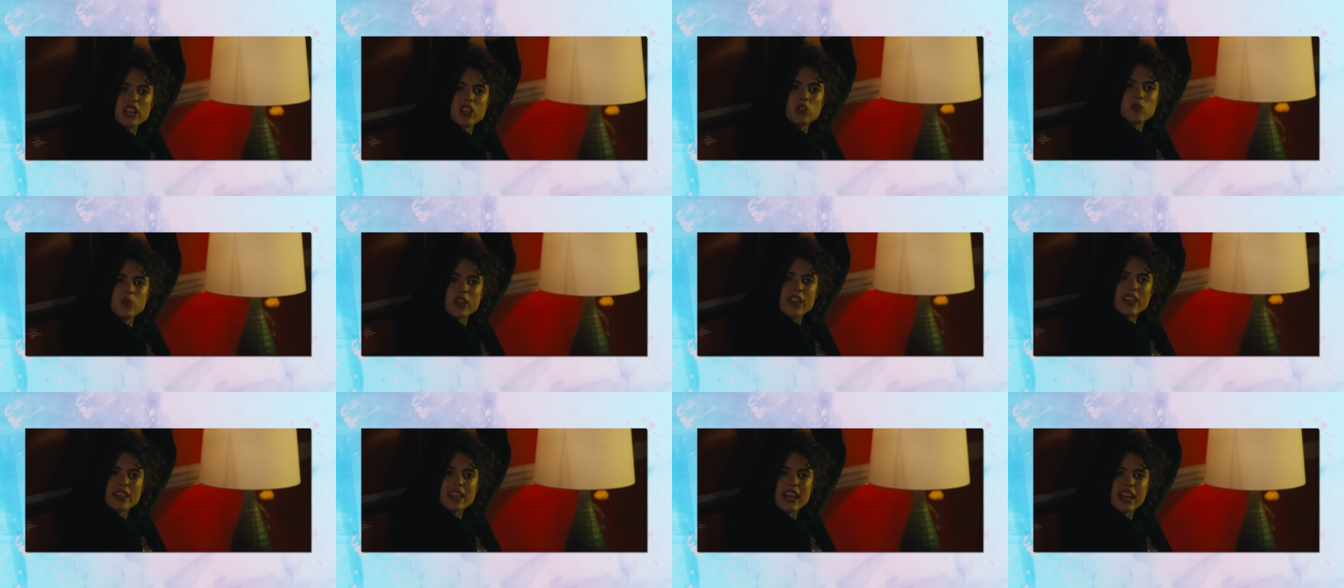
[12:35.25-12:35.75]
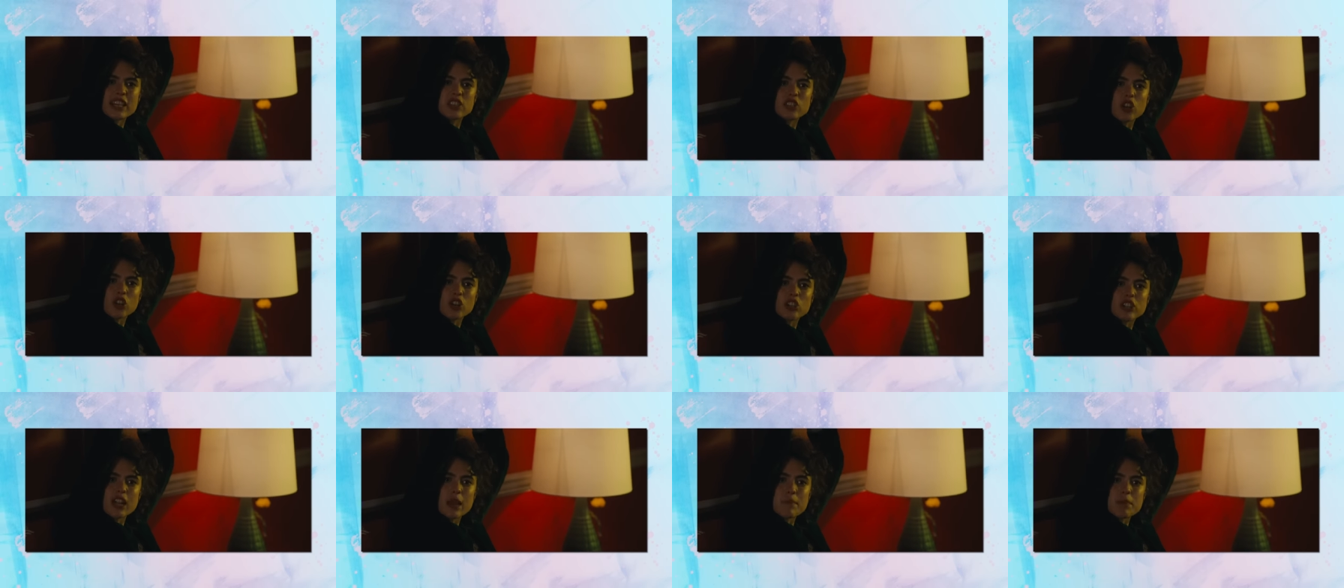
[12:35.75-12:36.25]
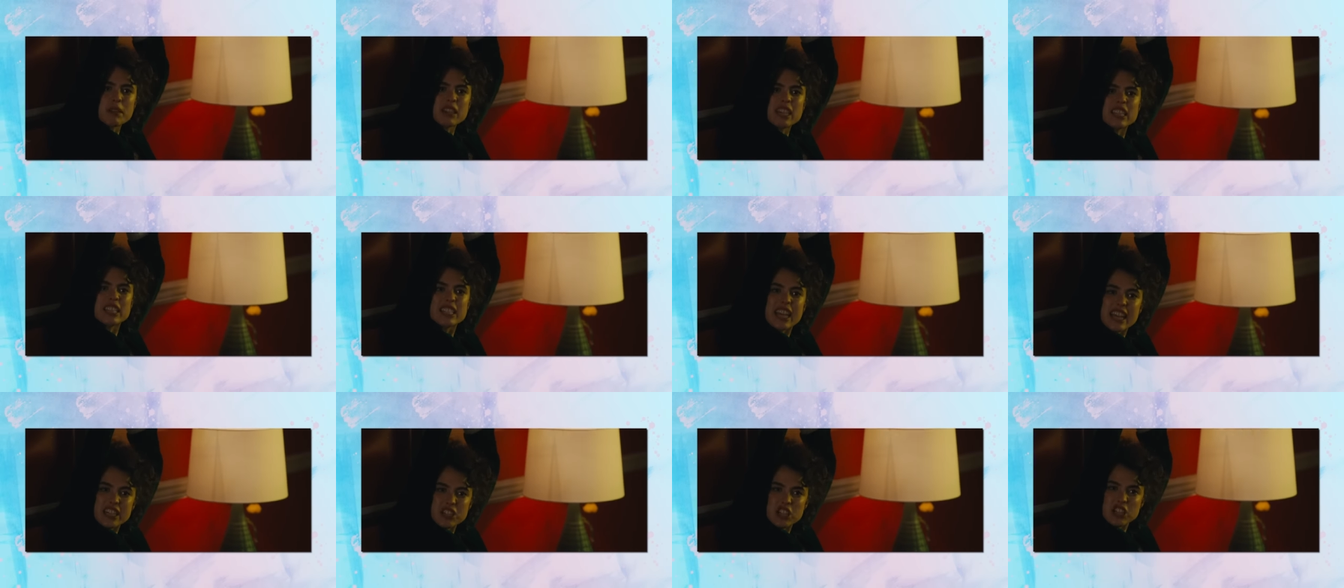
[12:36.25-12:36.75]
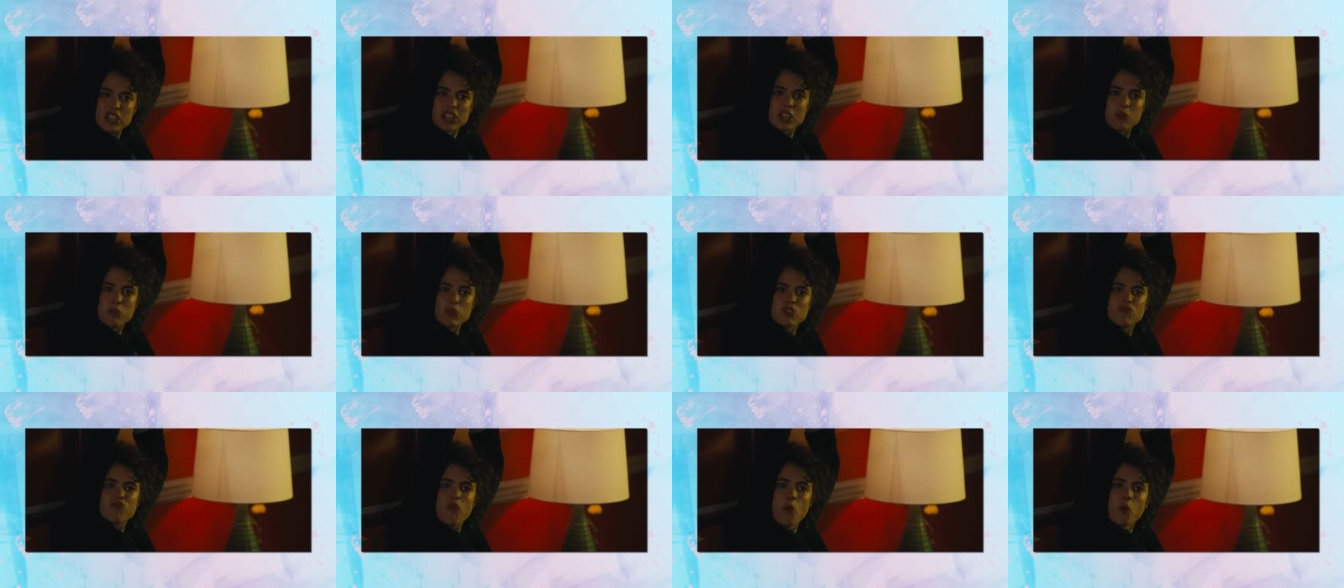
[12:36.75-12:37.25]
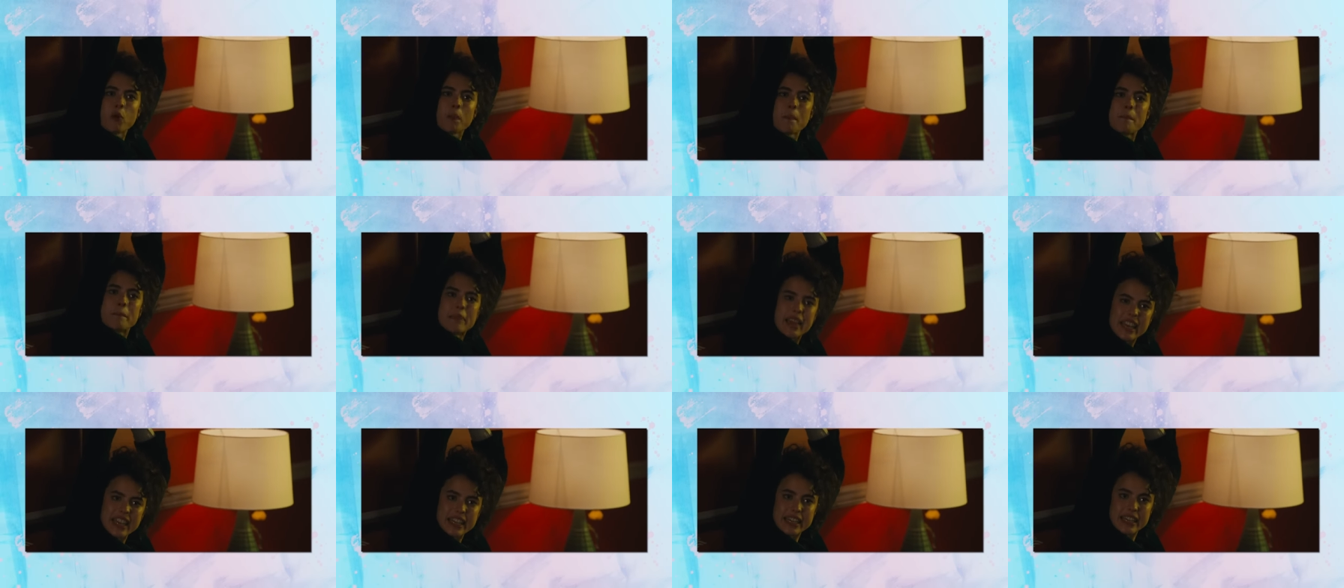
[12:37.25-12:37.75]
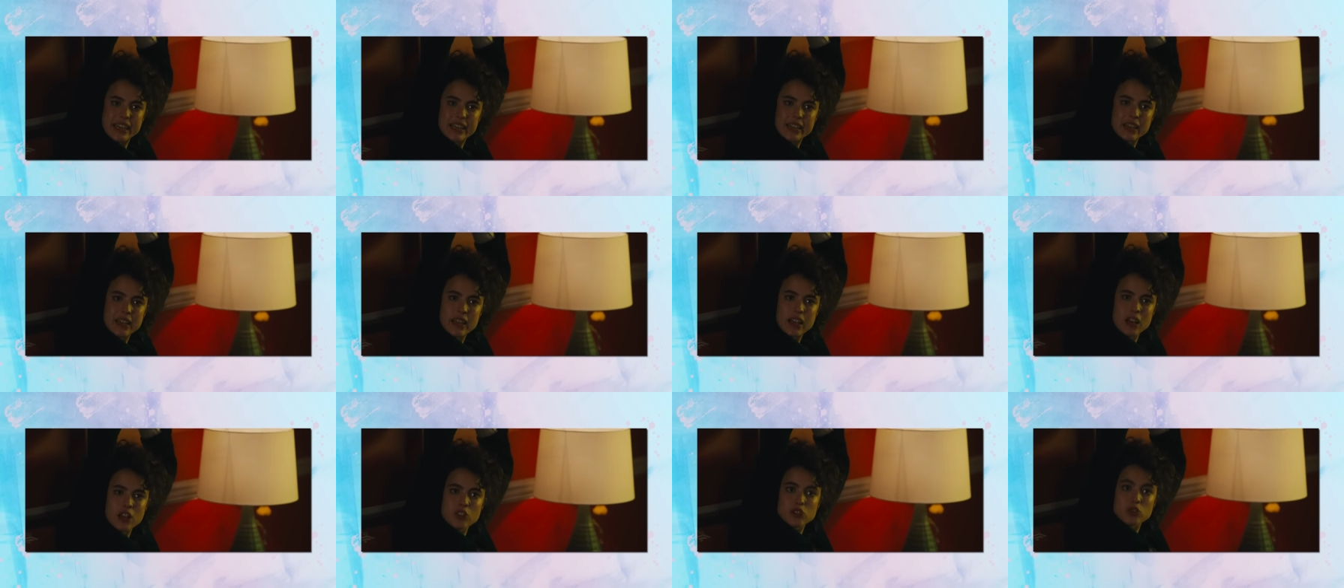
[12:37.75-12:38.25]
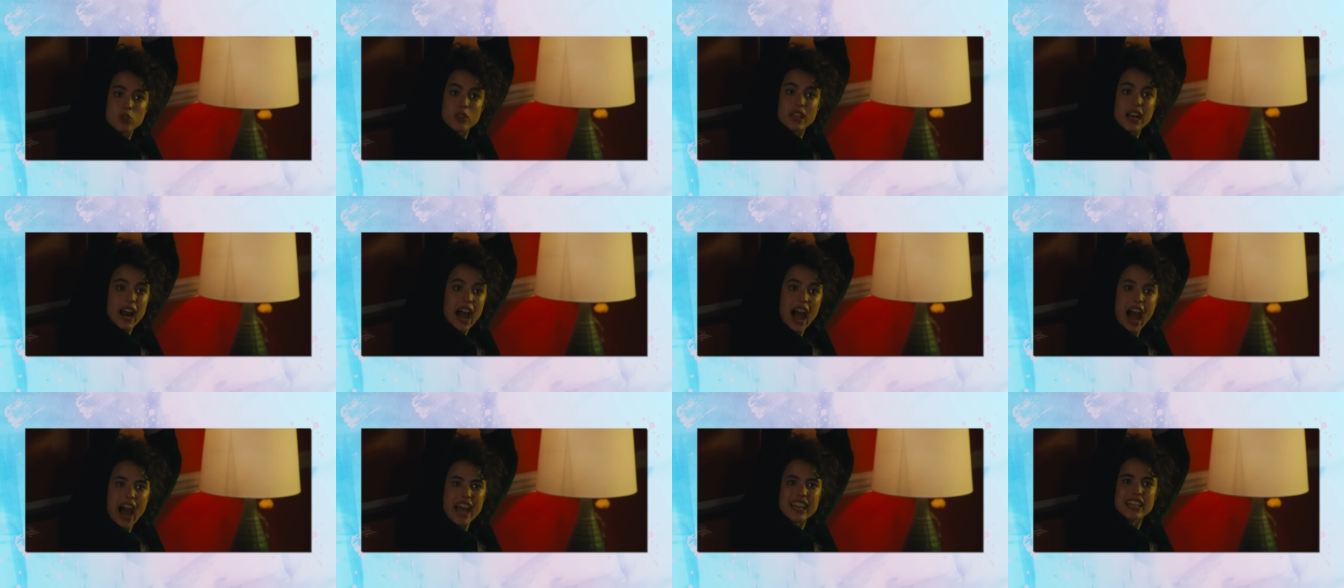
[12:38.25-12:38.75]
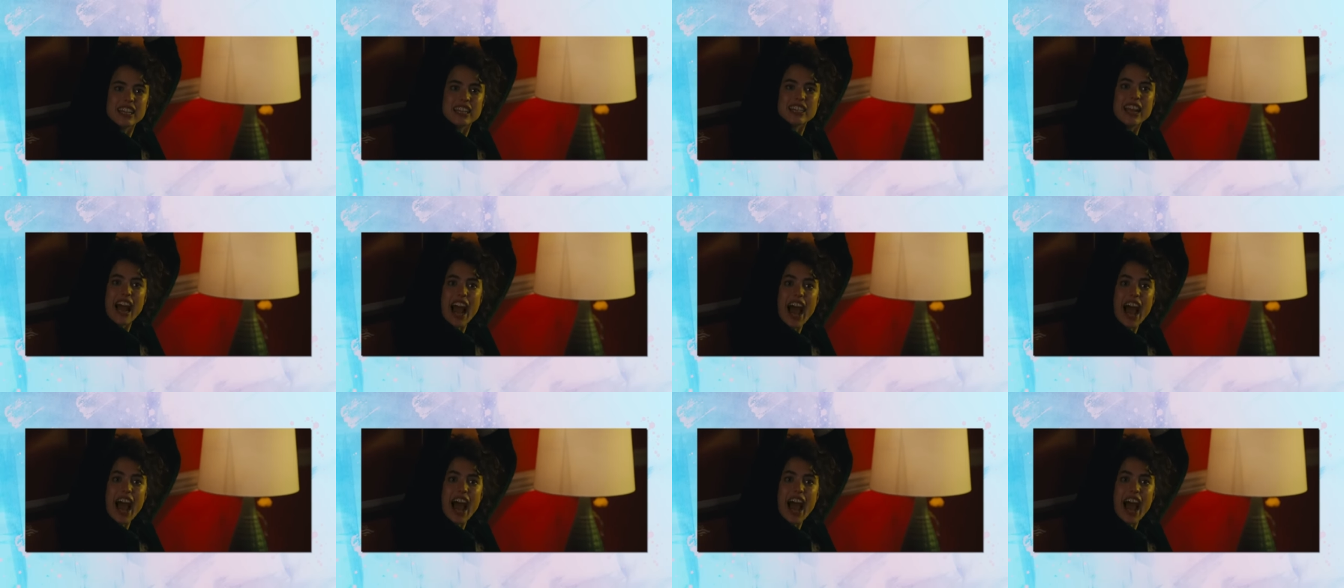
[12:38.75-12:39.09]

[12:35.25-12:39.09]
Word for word: do you think that I started taping the sessions? It was for me. Stop. So that I could